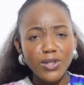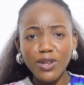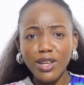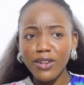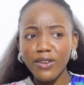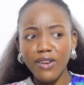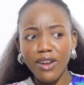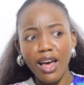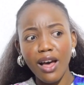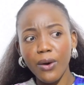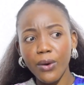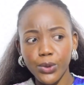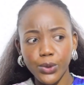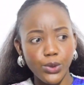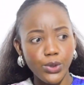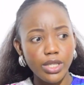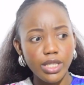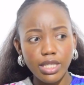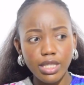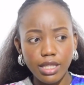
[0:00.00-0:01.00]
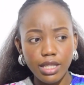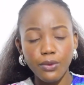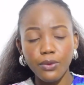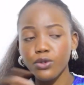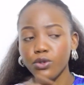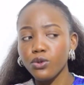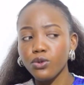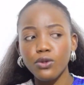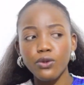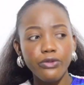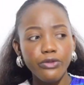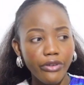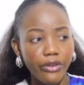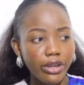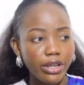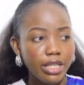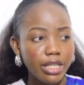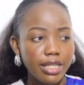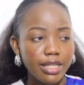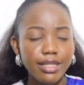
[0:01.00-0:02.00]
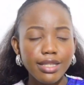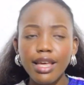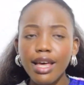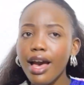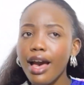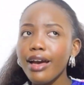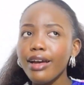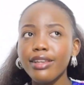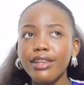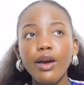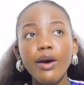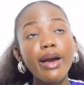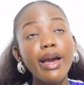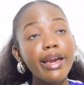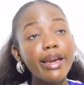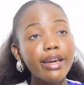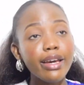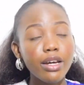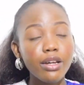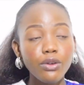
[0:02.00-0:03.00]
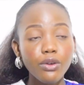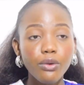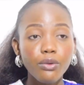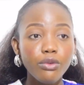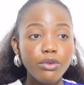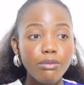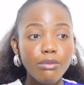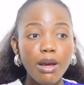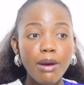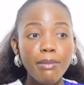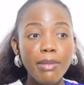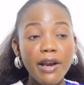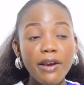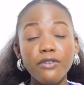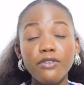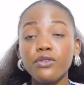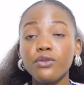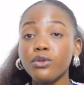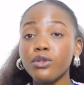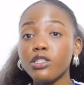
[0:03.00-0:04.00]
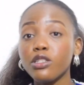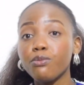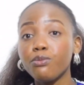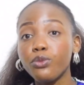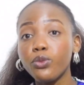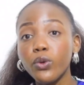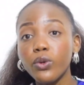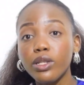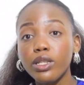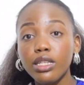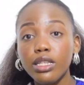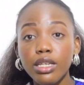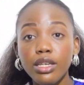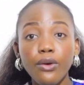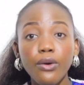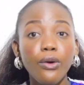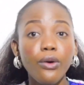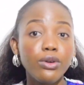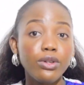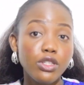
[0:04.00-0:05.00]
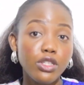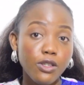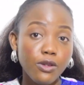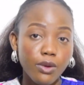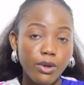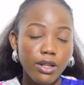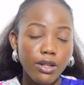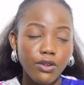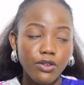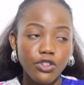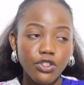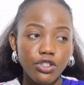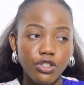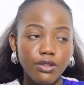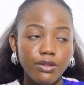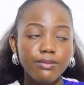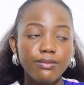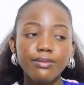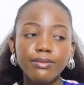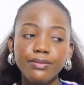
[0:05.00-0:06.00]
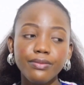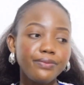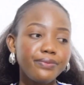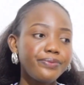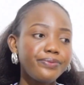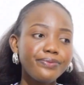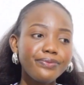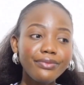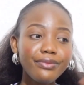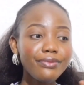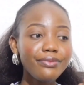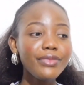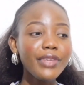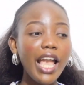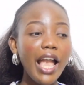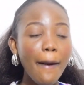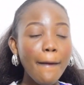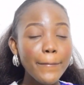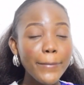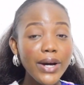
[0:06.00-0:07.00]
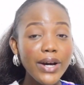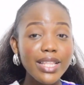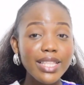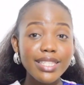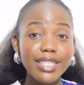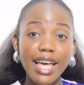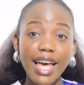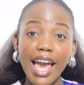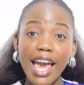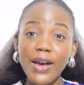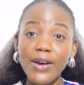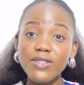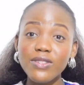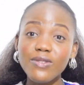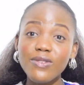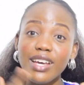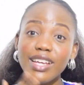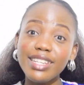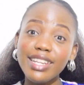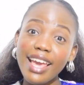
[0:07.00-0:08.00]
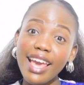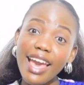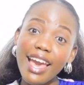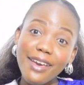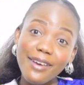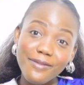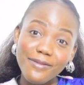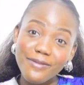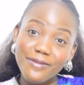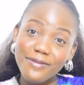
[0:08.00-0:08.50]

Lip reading: also another course that was also 4 units. Now I cannot remember if it was botany or zoology, but I also had F.